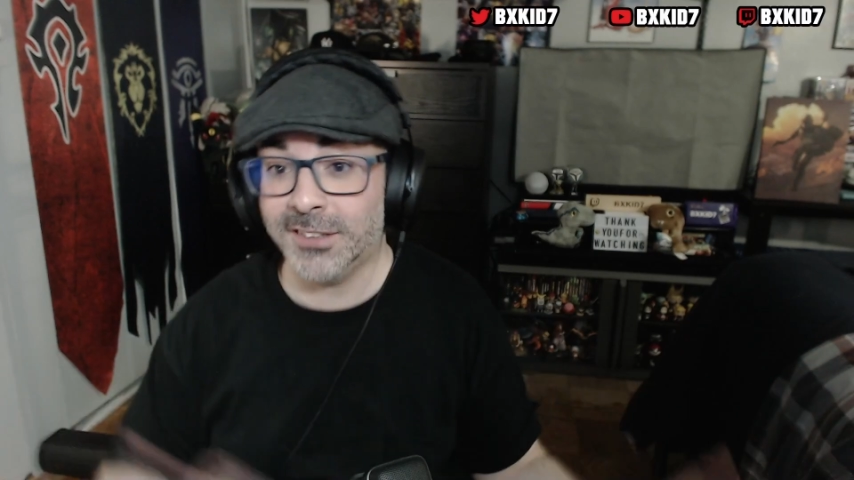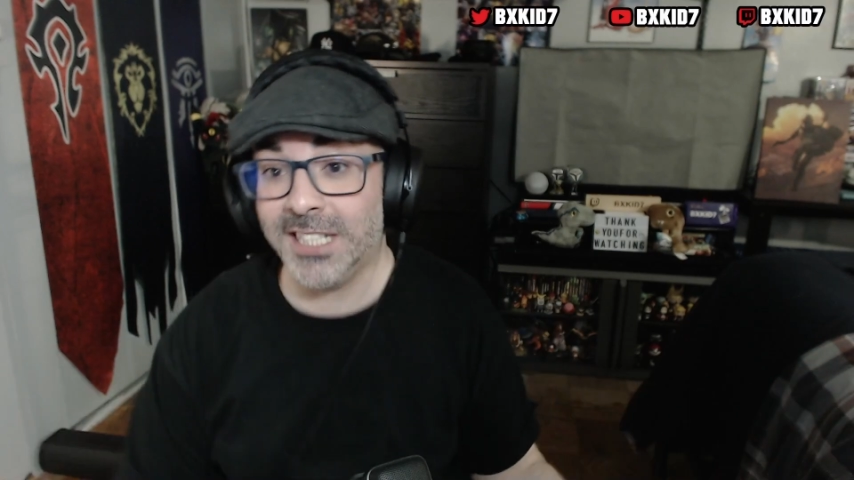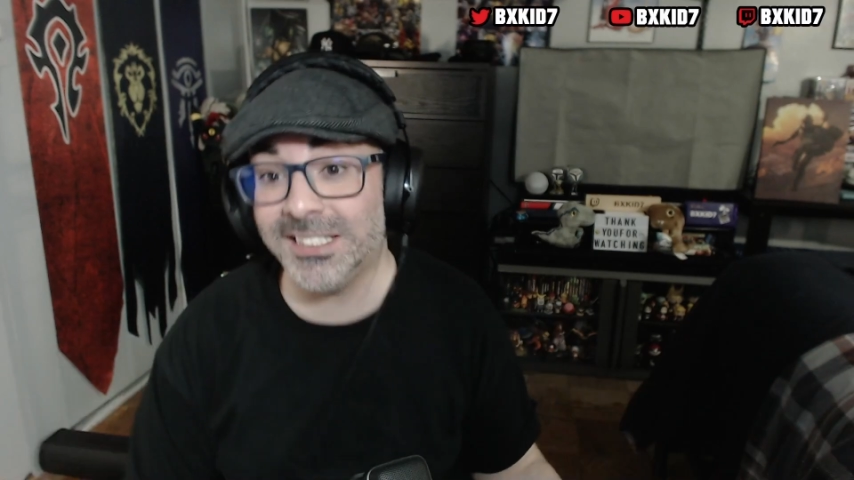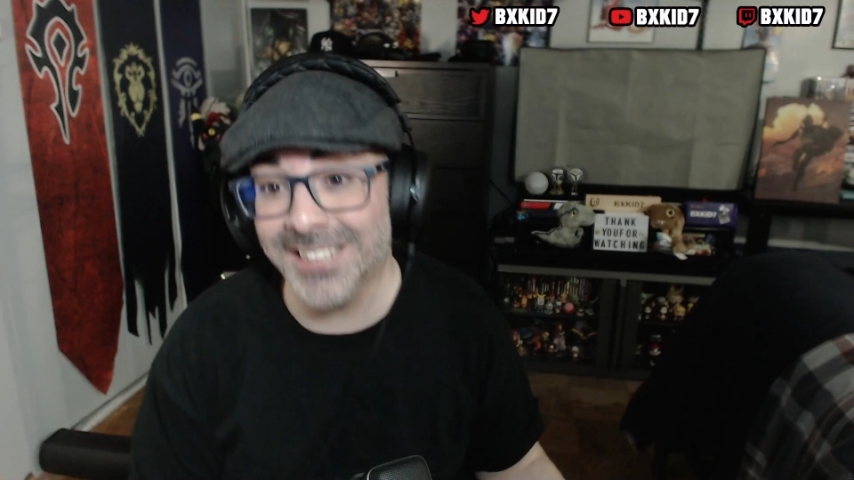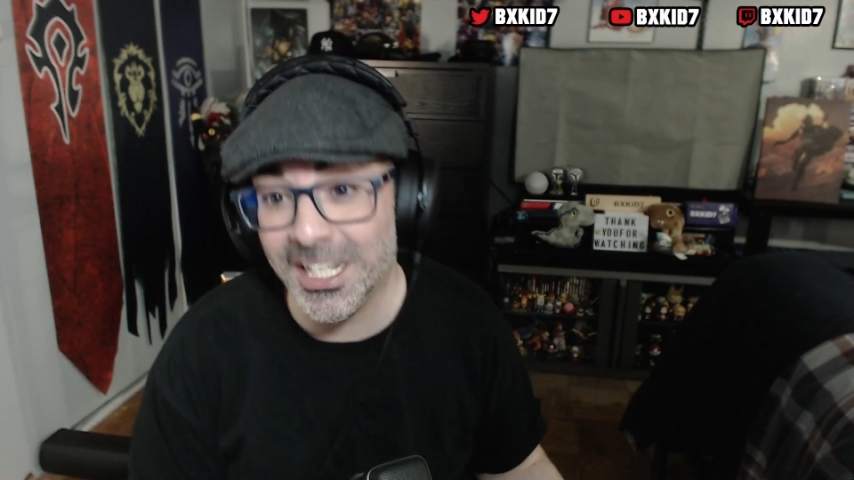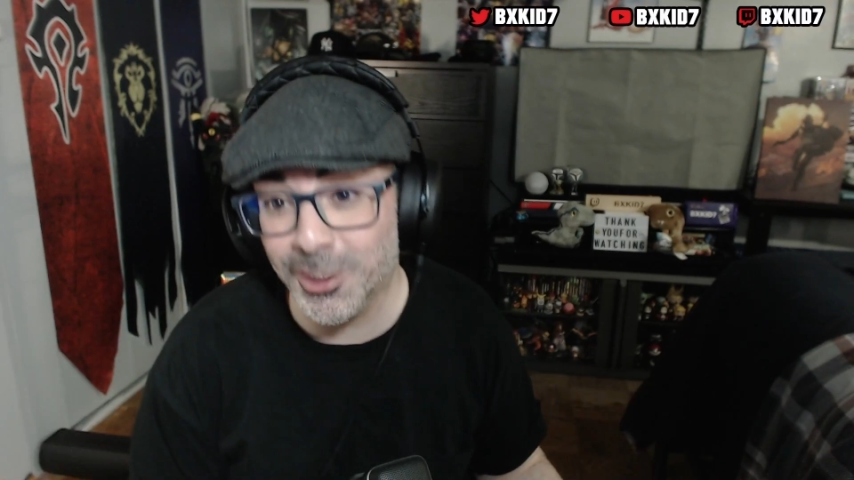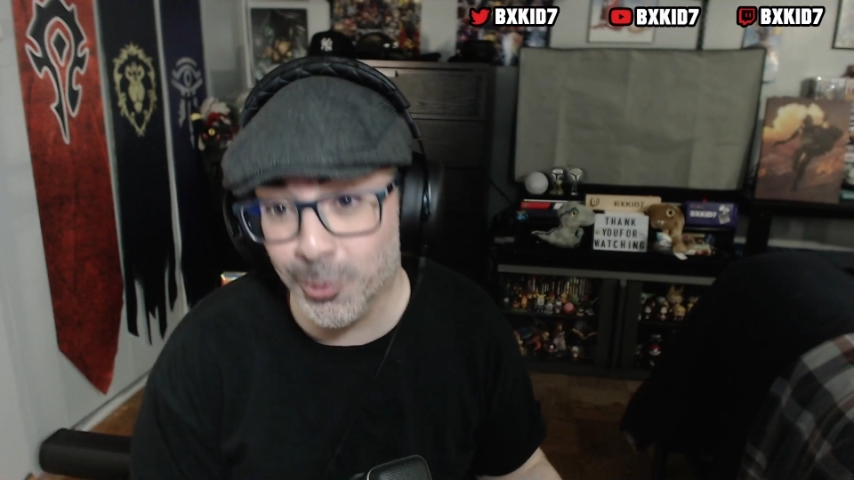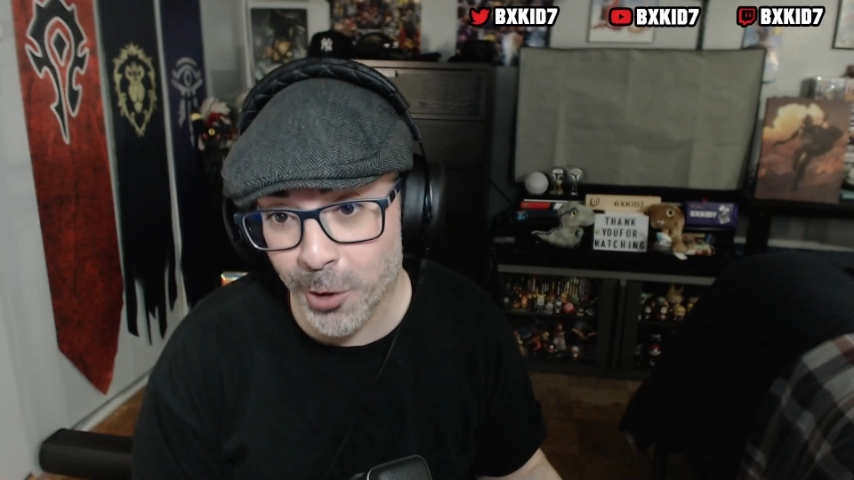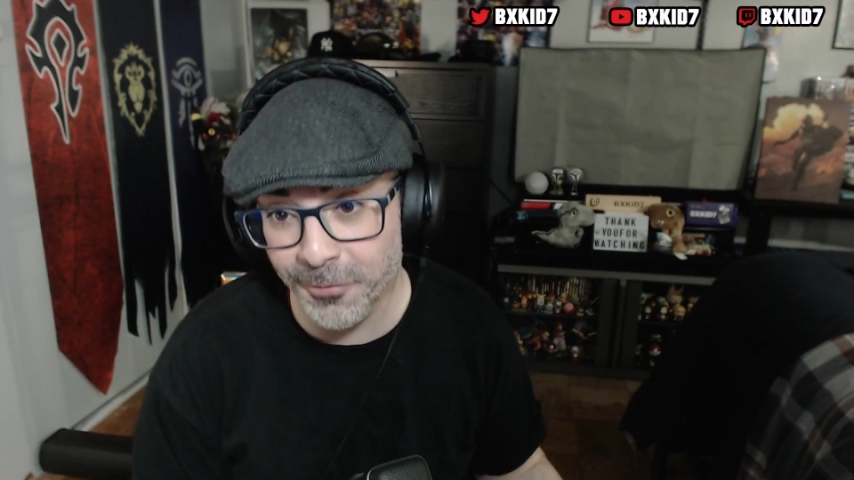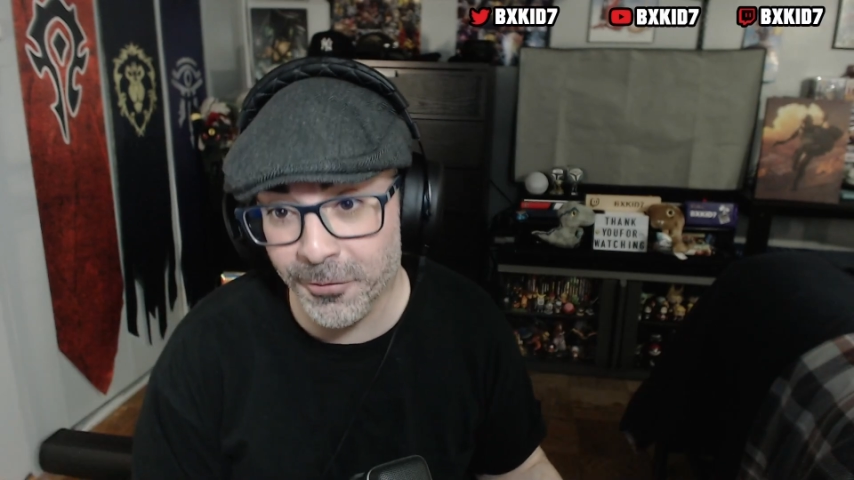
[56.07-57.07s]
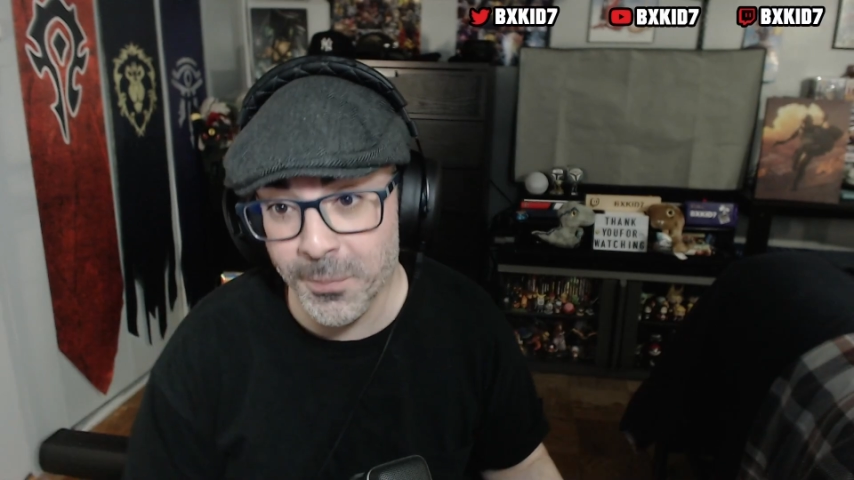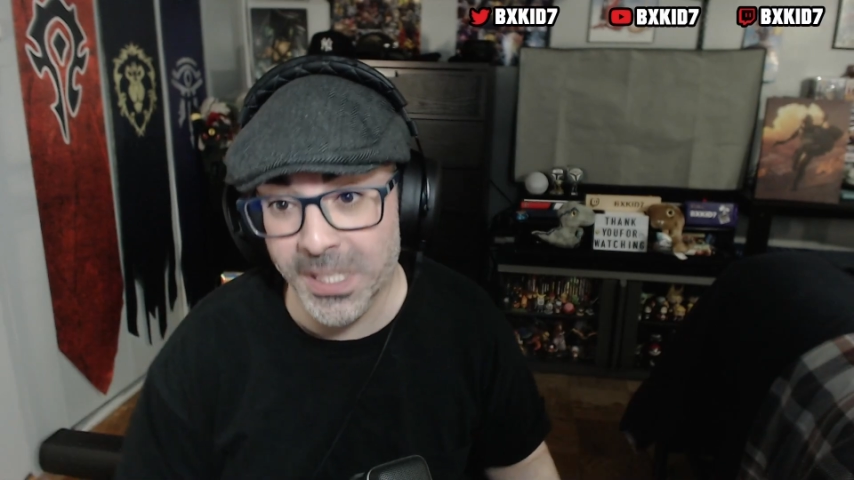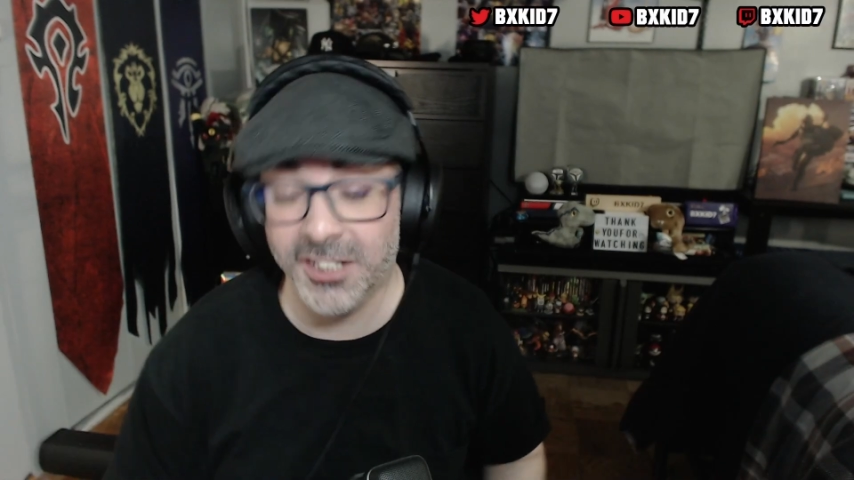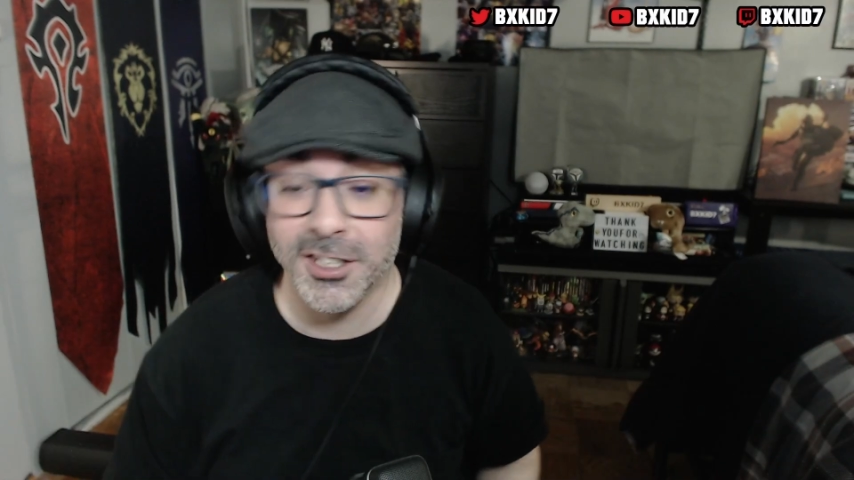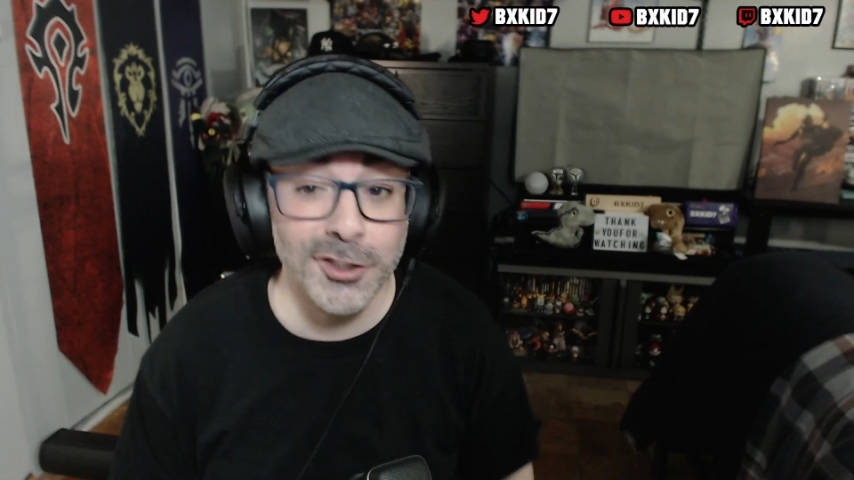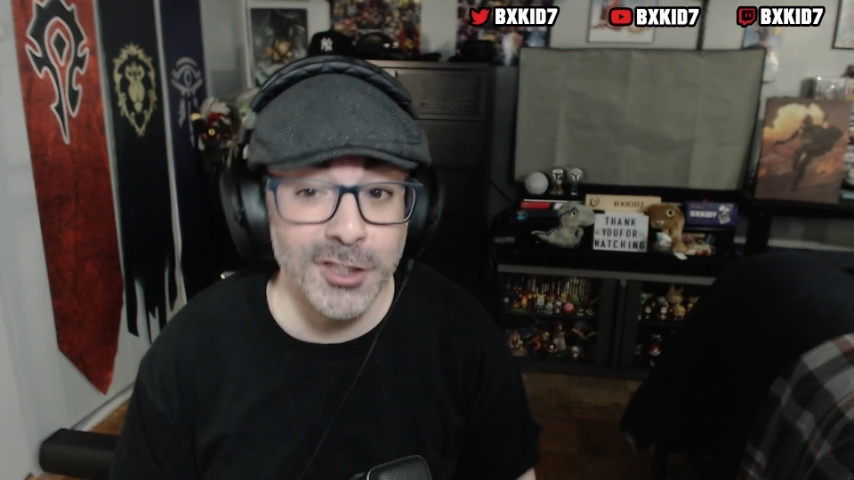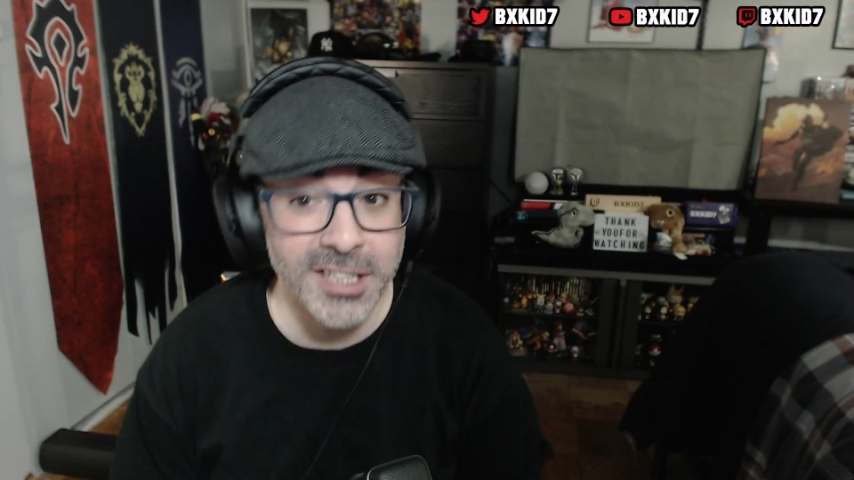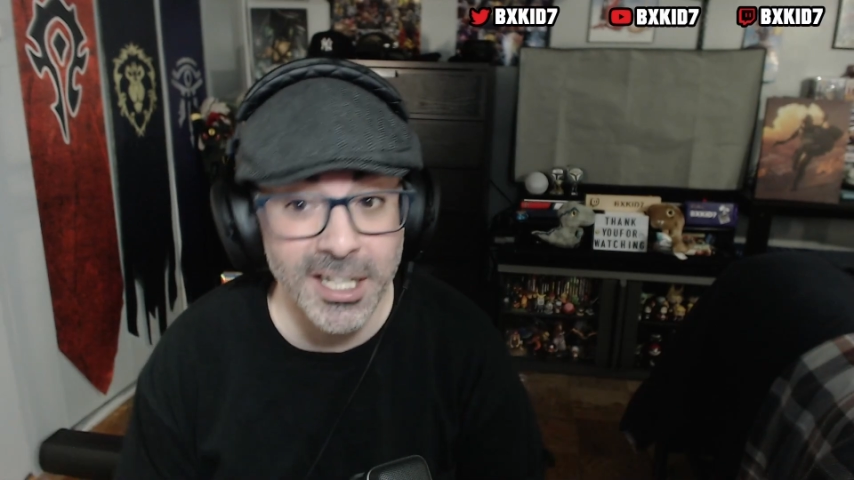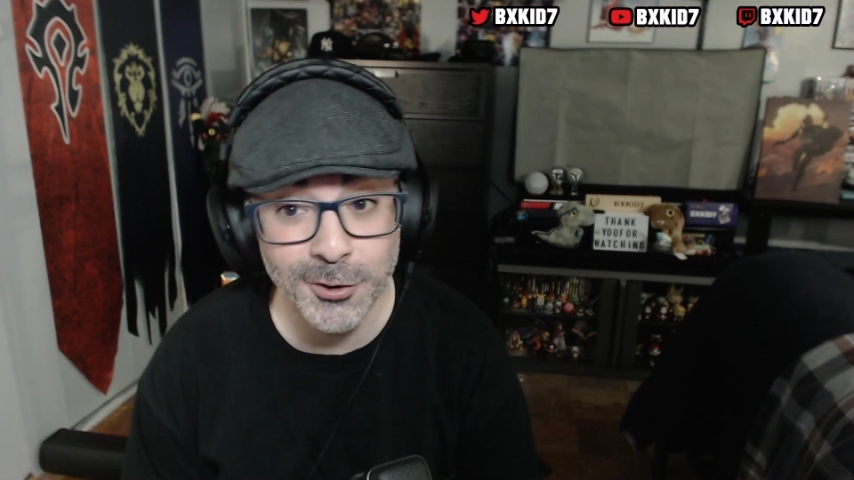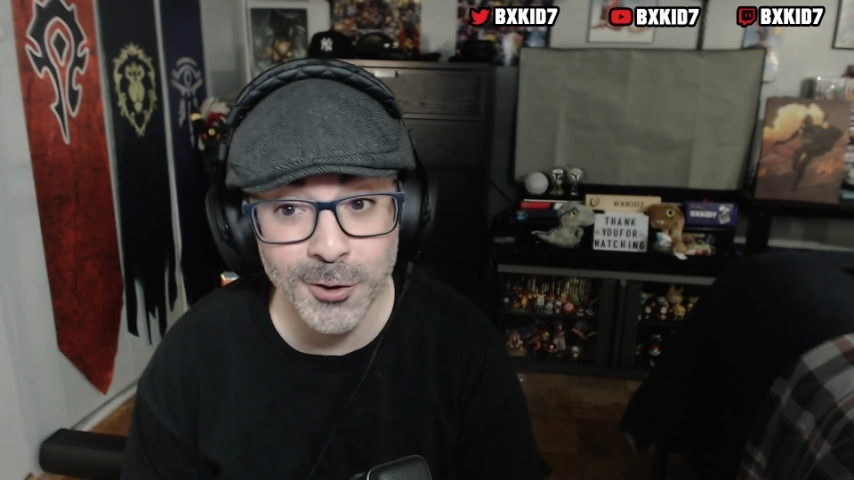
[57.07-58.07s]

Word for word: that's less work for me, just in case.